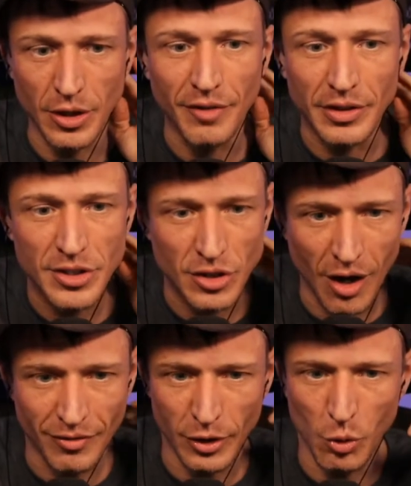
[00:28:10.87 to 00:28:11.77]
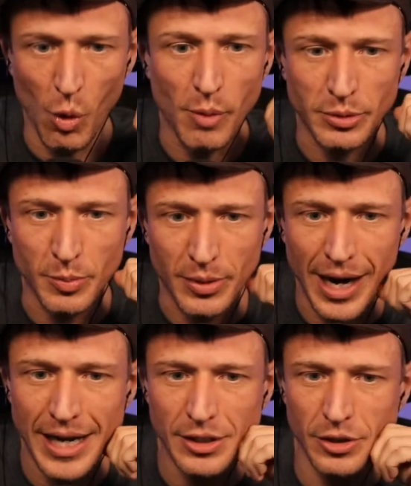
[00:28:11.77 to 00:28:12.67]
of a sovereign, while
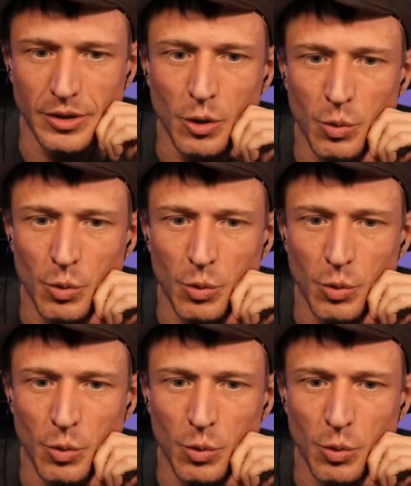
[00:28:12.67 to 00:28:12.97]
proprietor